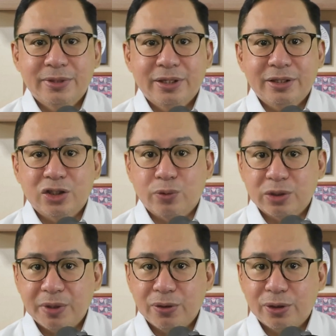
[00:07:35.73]
This
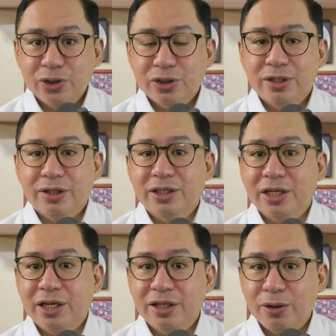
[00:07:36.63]
was because
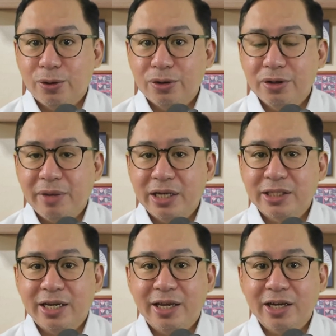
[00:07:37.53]
nothing in the law
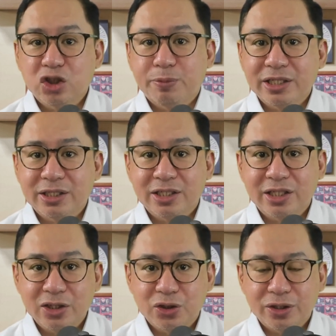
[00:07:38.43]
makes any express
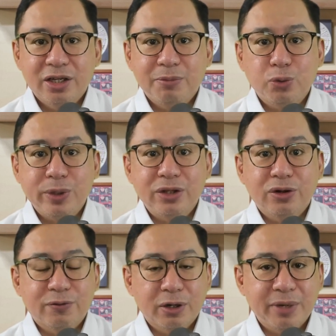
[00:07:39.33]
distinction between
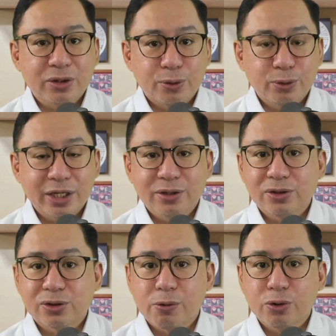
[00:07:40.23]
government owned and
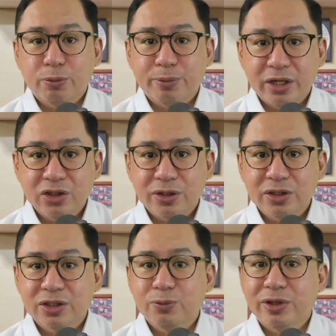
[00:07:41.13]
controlled
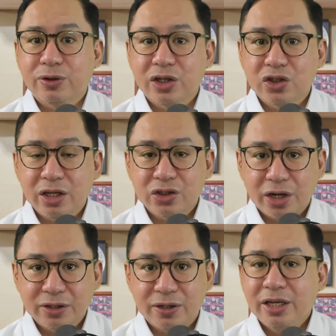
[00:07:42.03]
corporations with original
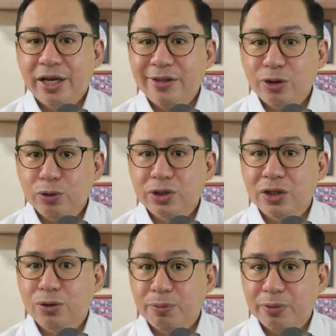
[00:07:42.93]
charter and those
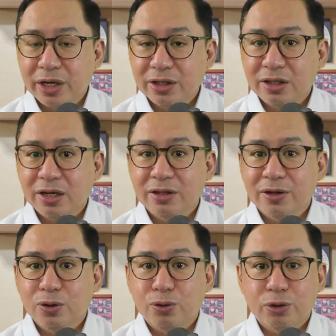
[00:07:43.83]
incorporated
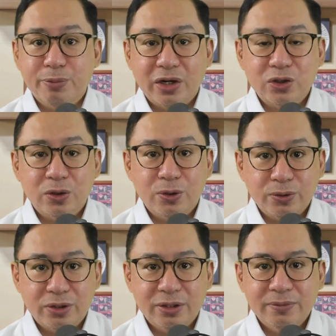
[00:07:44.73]
under the Corporation
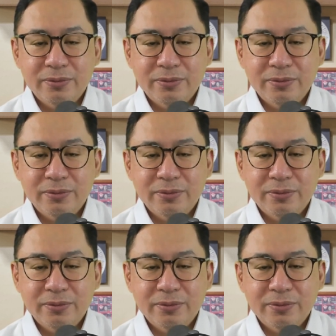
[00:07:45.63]
Code.